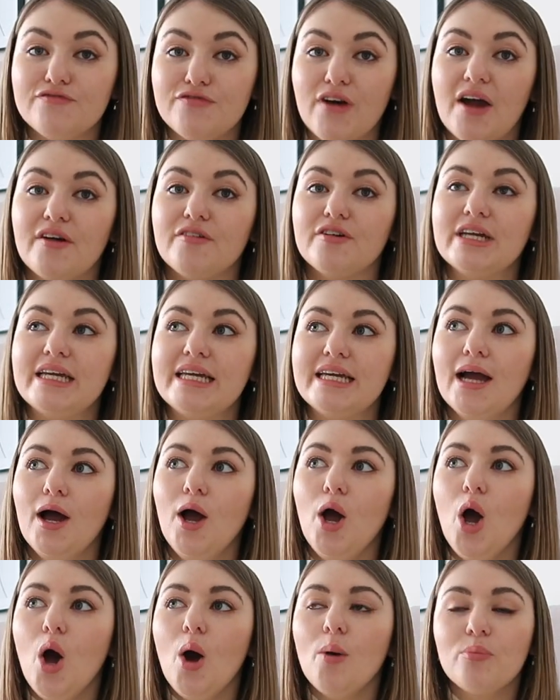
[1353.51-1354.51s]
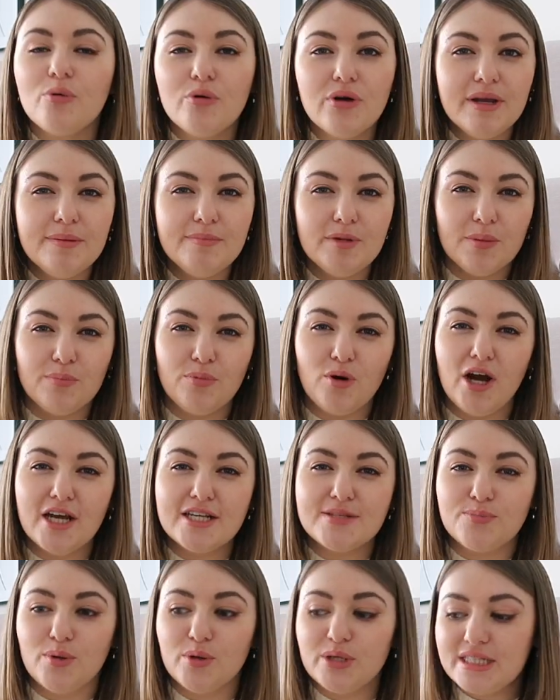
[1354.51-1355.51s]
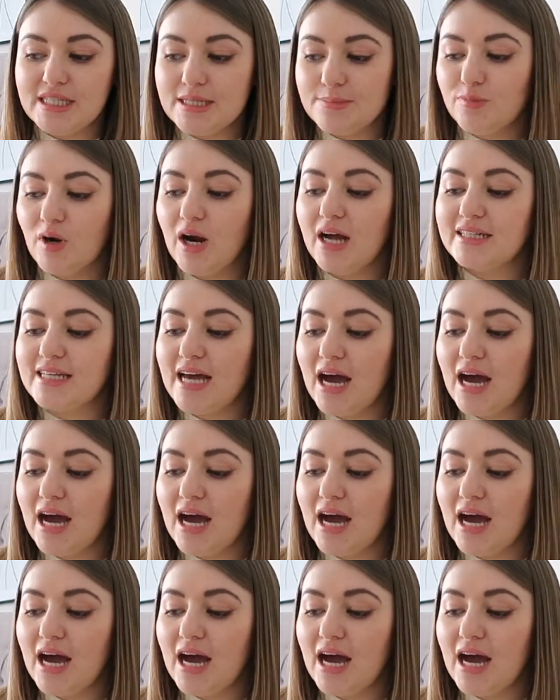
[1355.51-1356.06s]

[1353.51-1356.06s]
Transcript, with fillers: very premium price pointed brand.